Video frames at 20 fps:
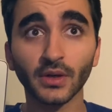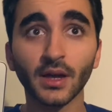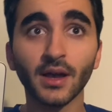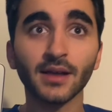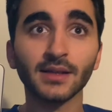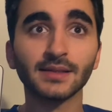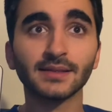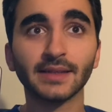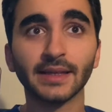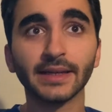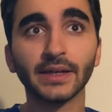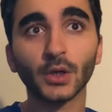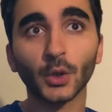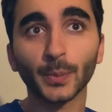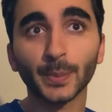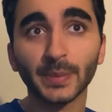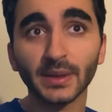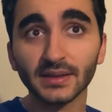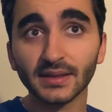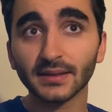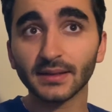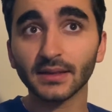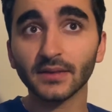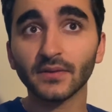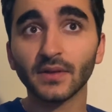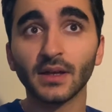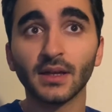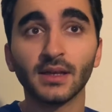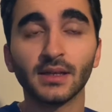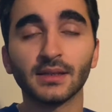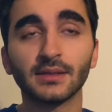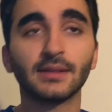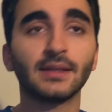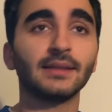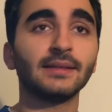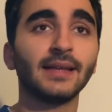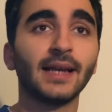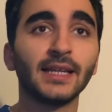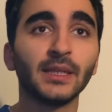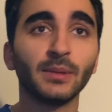Stay competitive. Stay
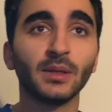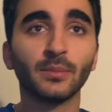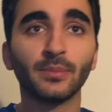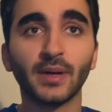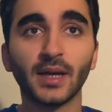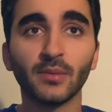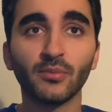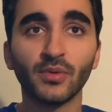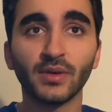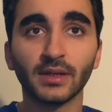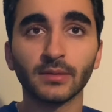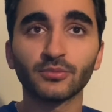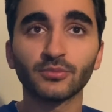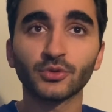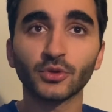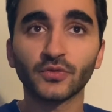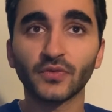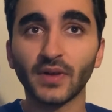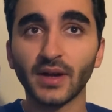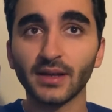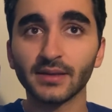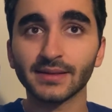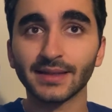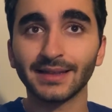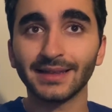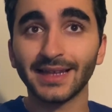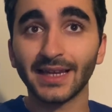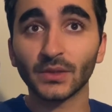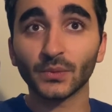dynamic by bringing profiles aligned